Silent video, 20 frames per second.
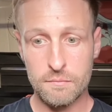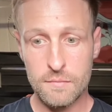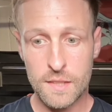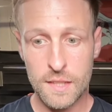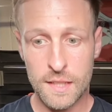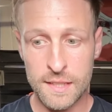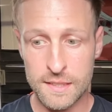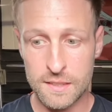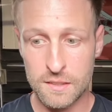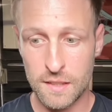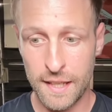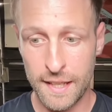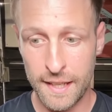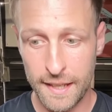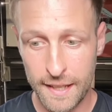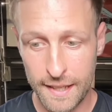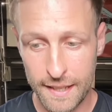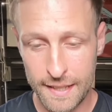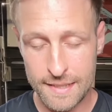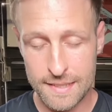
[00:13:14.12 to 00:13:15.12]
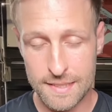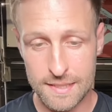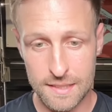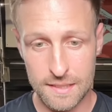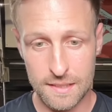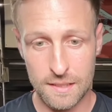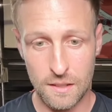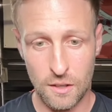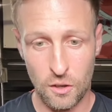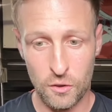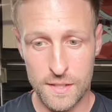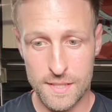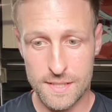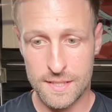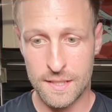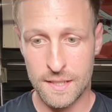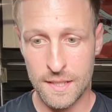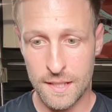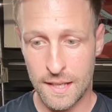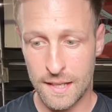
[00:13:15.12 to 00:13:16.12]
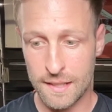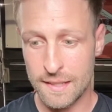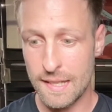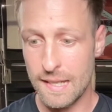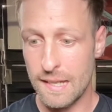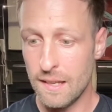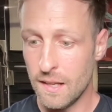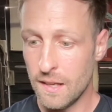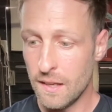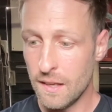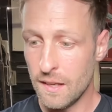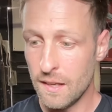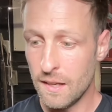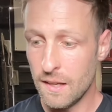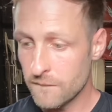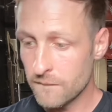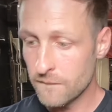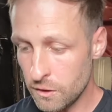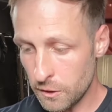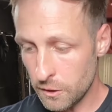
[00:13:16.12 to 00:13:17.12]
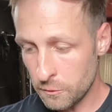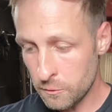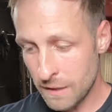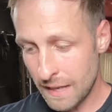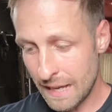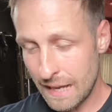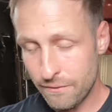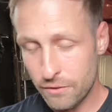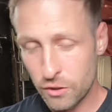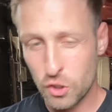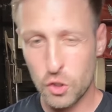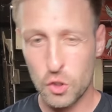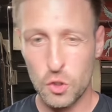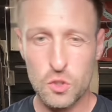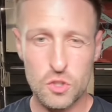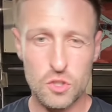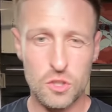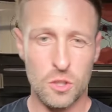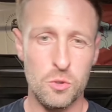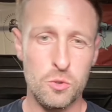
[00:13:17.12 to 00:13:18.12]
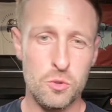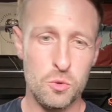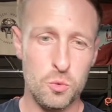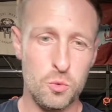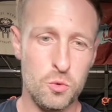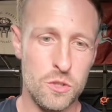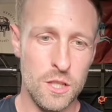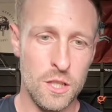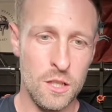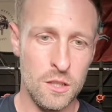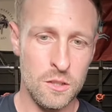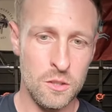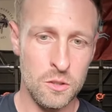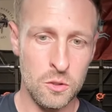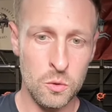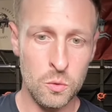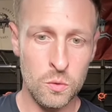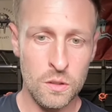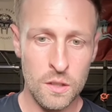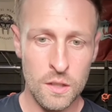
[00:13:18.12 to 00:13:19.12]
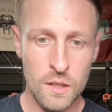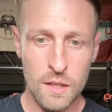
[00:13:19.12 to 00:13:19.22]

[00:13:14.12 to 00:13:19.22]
It's it is honestly and get you know have a good social circle.